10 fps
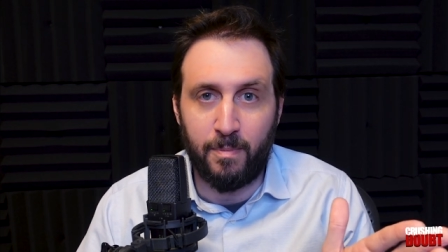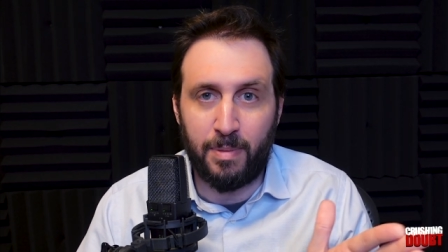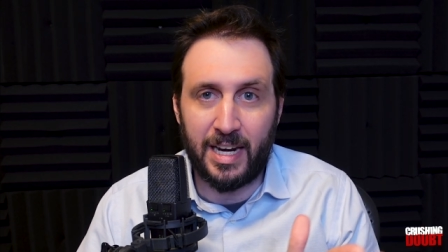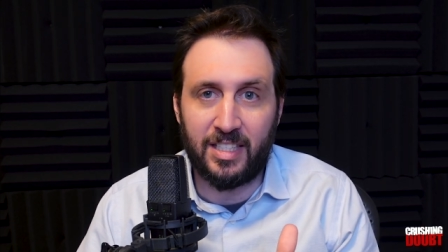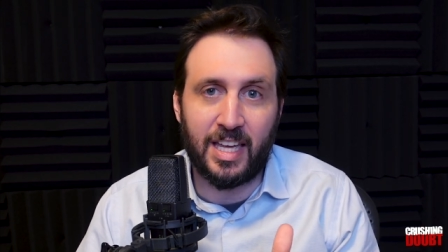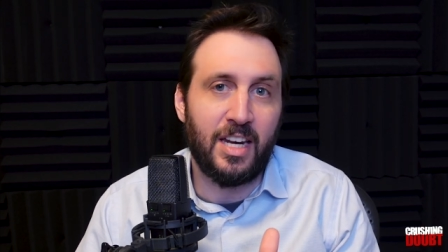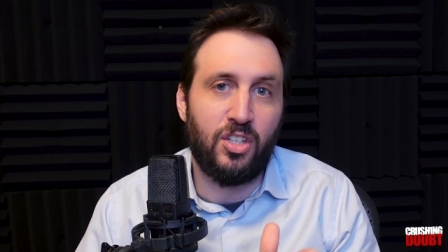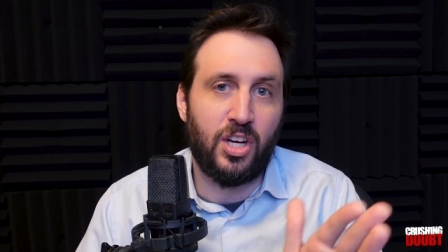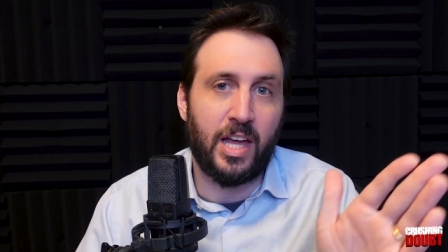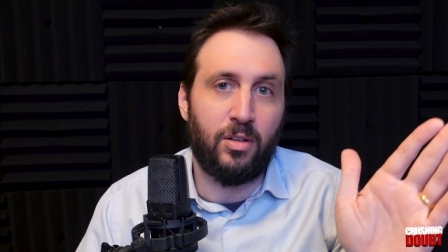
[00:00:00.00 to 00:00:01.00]
but it's getting
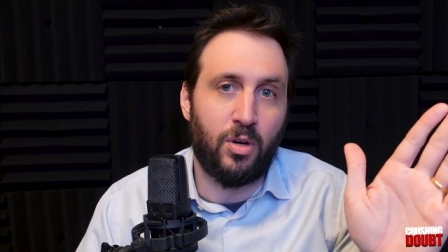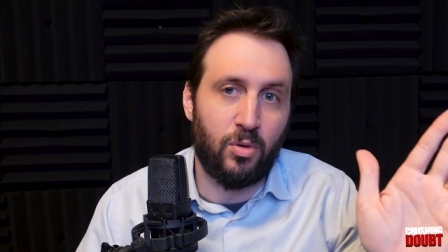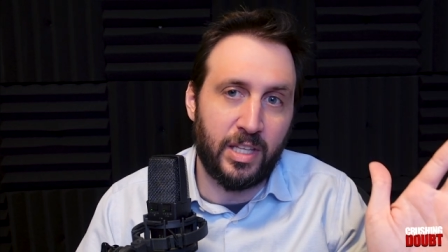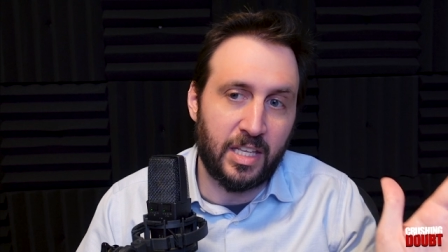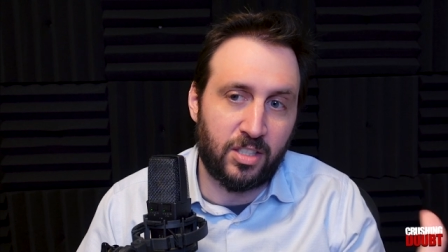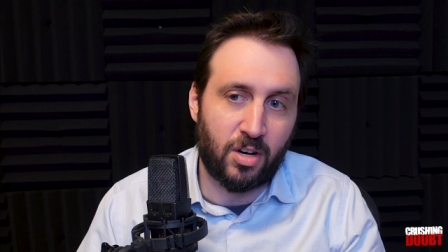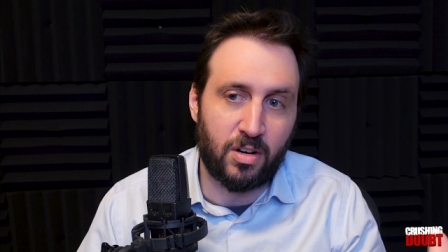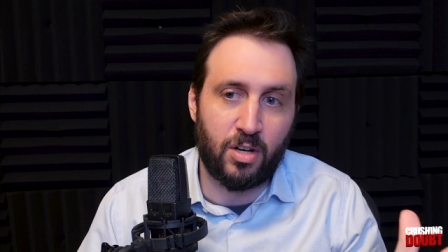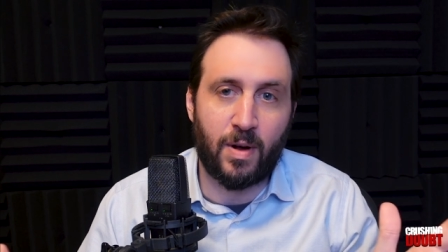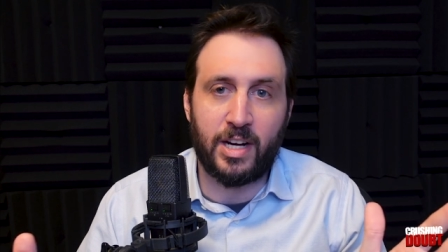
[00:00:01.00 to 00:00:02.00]
channeled only in
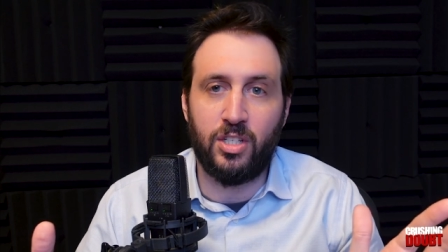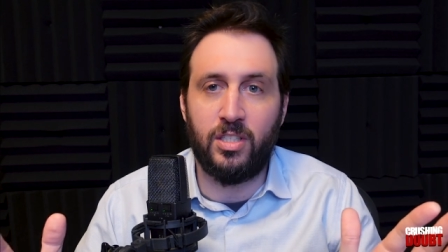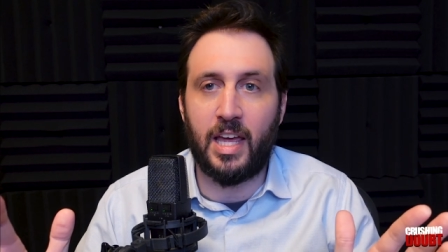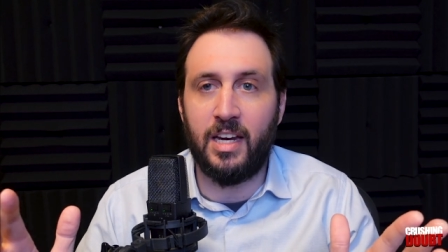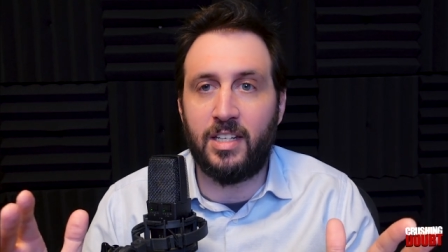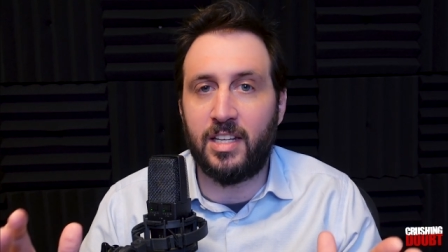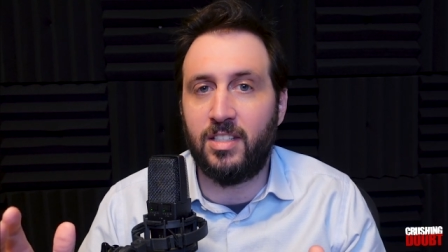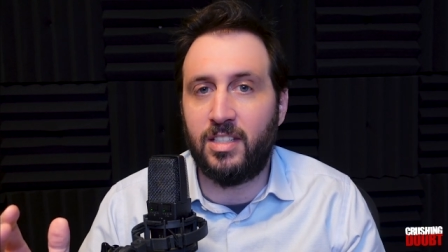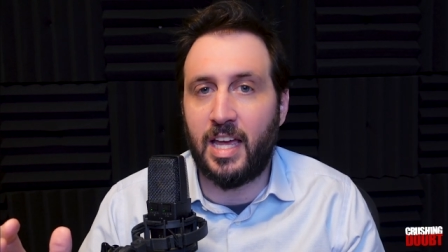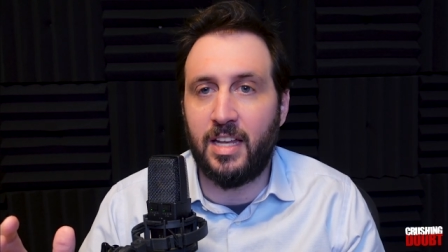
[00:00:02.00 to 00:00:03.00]
certain directions and it
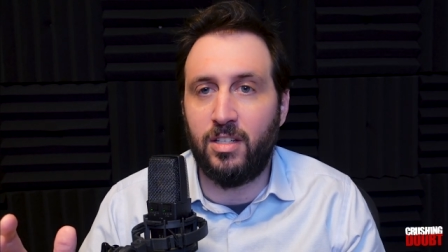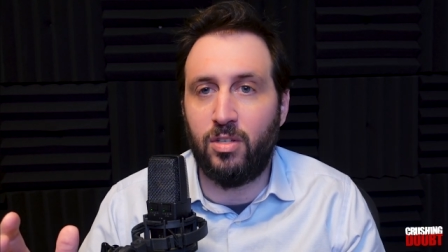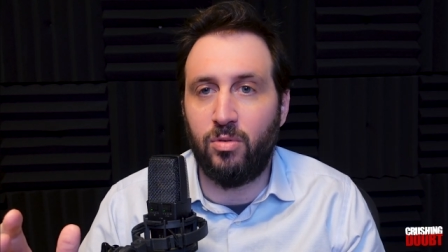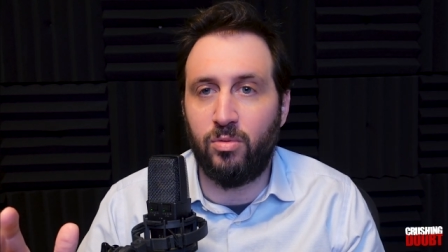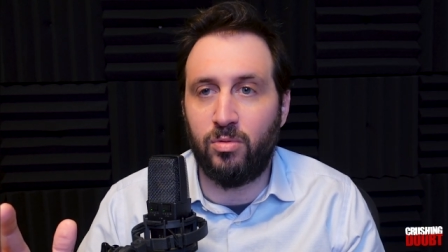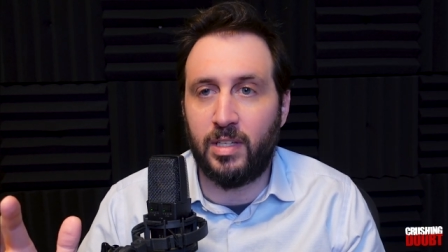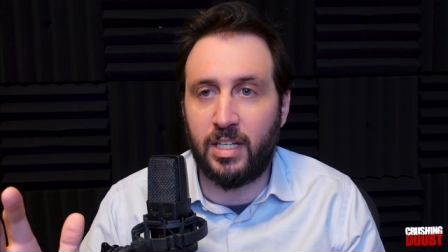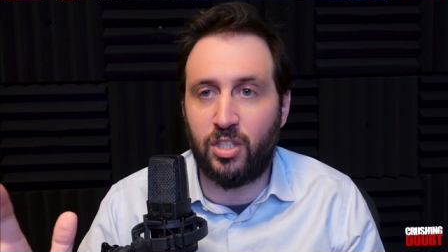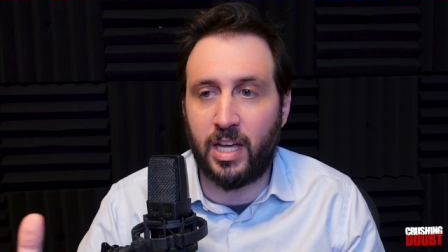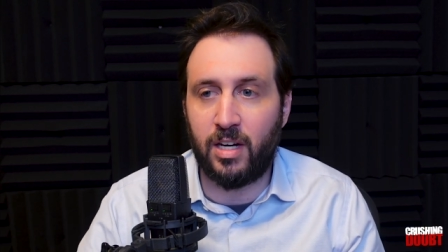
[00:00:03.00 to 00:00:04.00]
doesn't tend to get
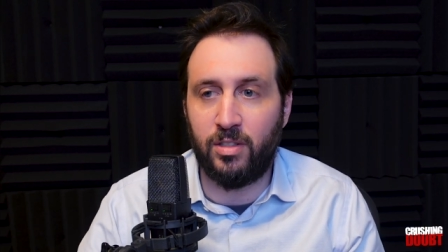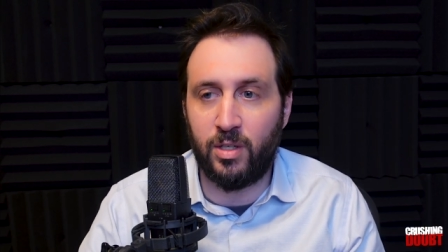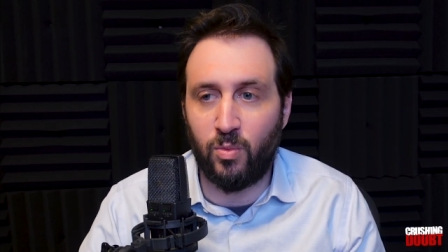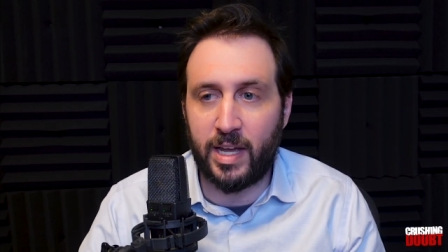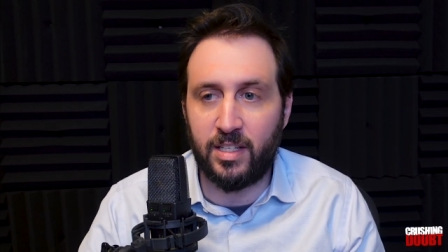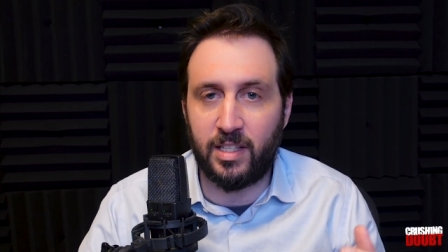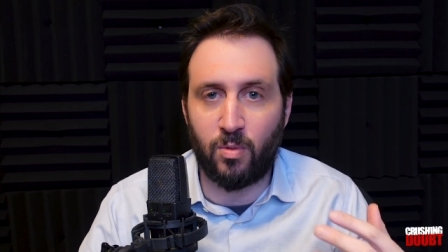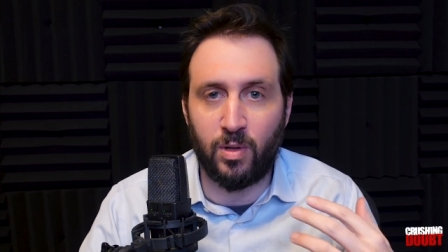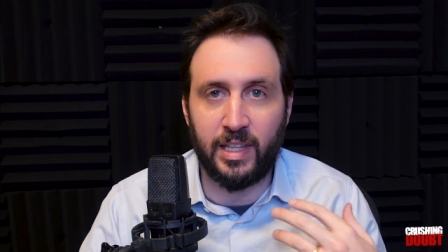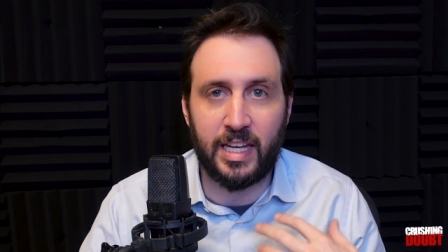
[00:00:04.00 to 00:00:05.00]
channeled in ways that
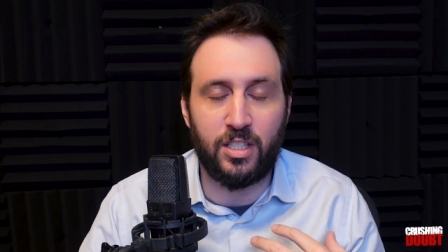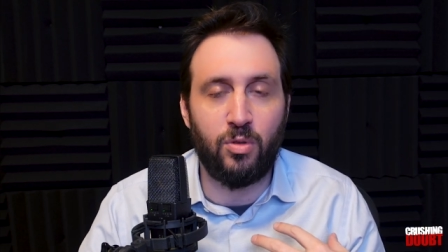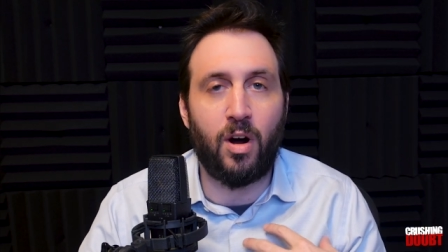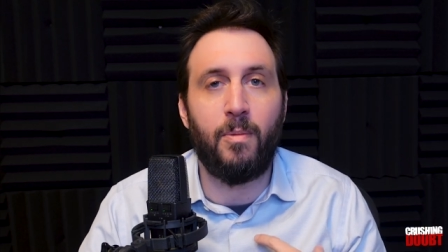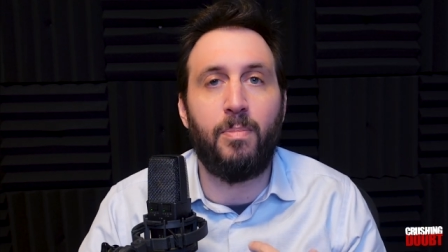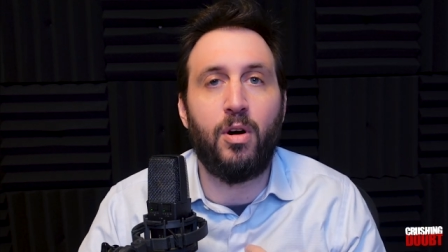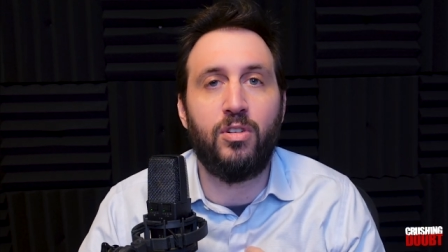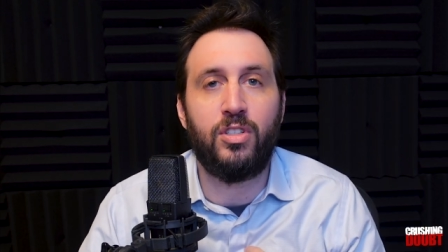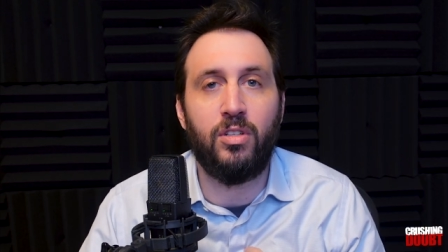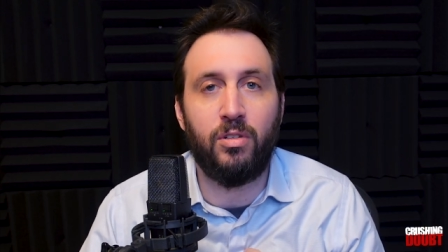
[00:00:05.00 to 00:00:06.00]
relate to our
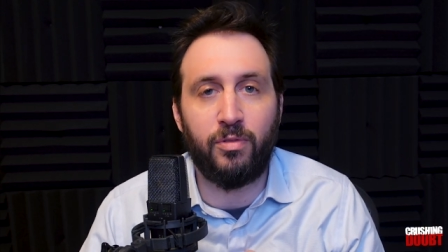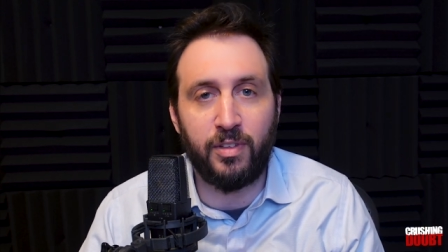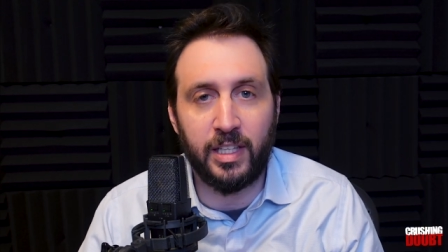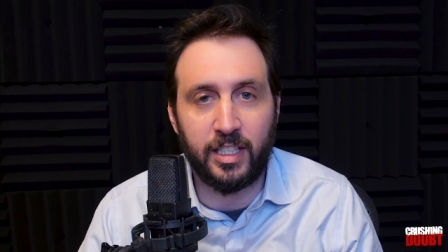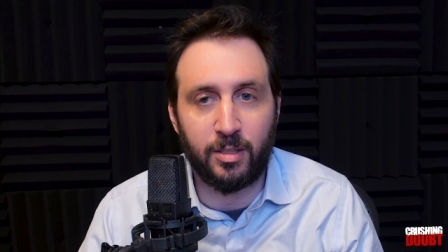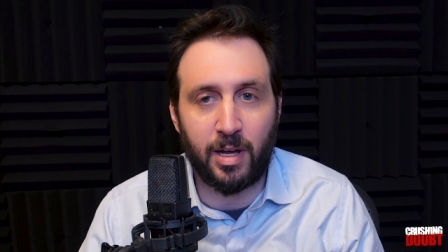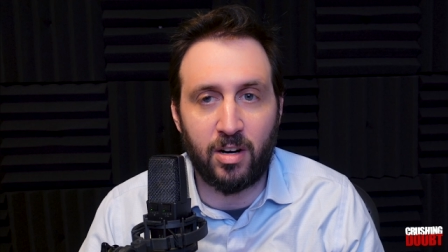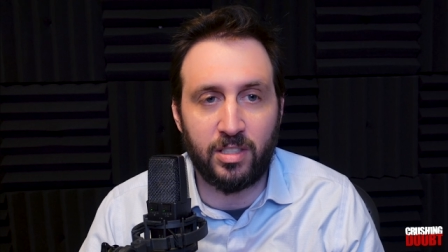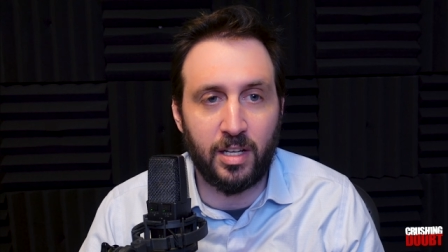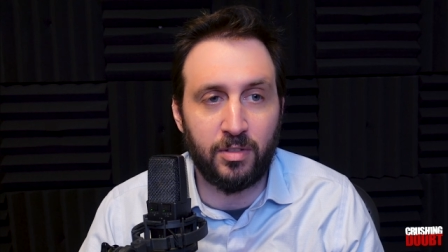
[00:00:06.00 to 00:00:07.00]
personal feelings about
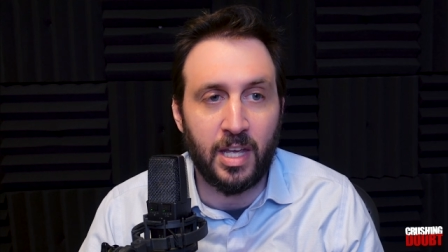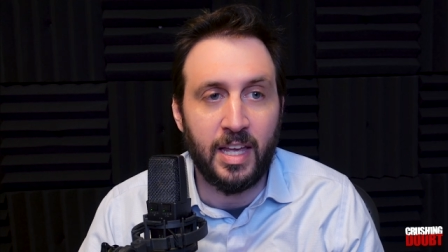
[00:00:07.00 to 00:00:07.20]
ourselves.